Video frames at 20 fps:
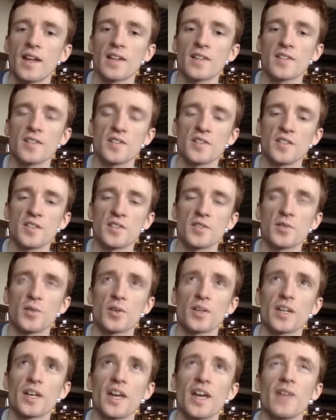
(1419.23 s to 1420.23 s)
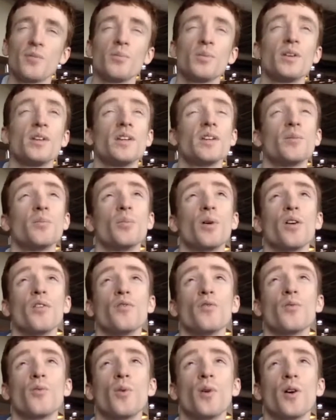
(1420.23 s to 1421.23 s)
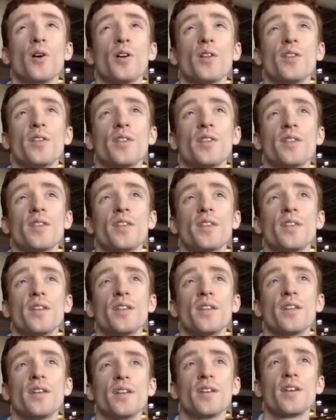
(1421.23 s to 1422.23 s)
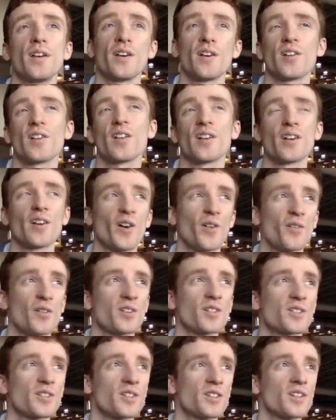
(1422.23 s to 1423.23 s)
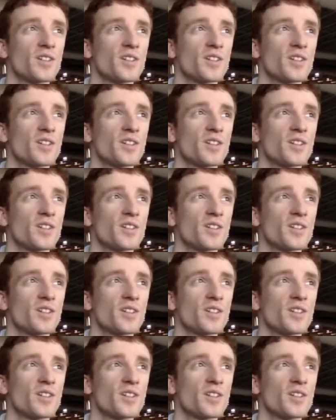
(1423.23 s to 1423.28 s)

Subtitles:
the z-score can be above 1, or like obviously.